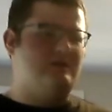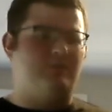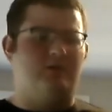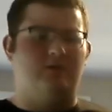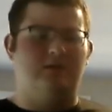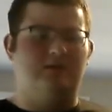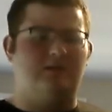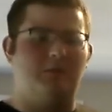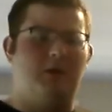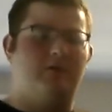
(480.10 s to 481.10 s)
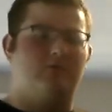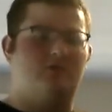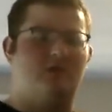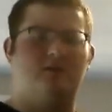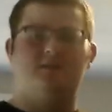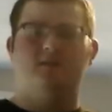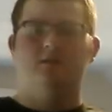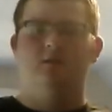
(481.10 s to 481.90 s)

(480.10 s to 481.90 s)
this apart. It's like the Micro Shots.